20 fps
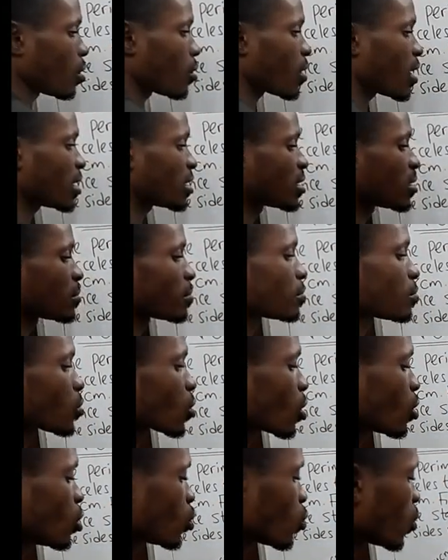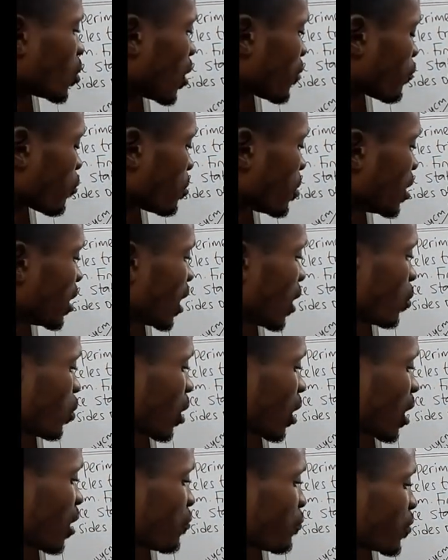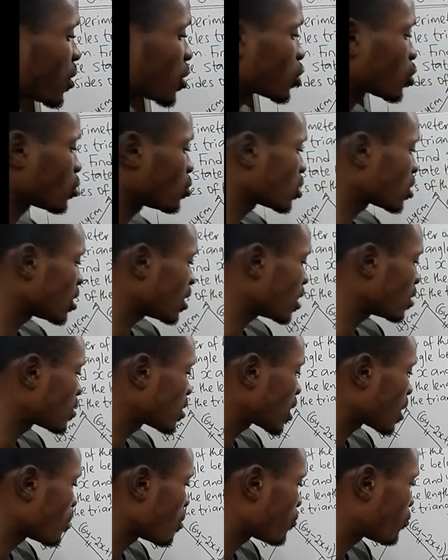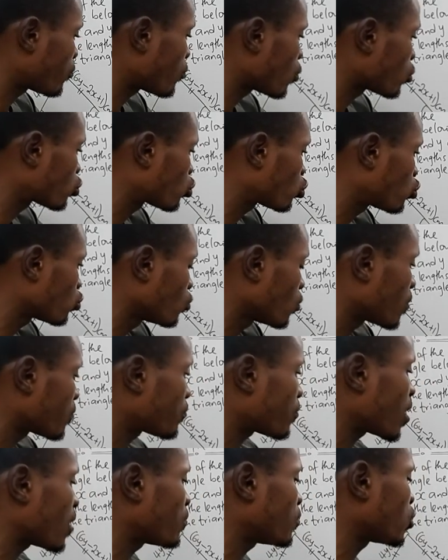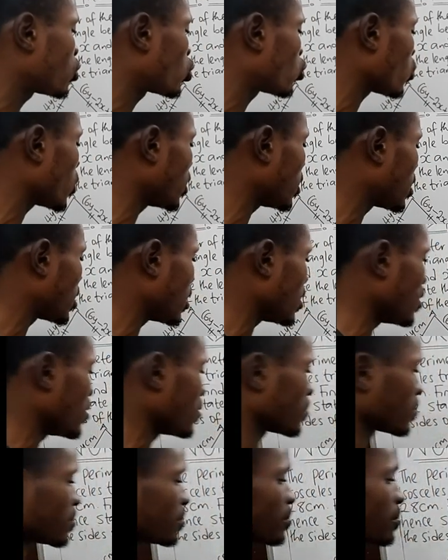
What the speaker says: All right. So that from here now, we clear fractions. The LCM of 4, 2, and 5 is 20.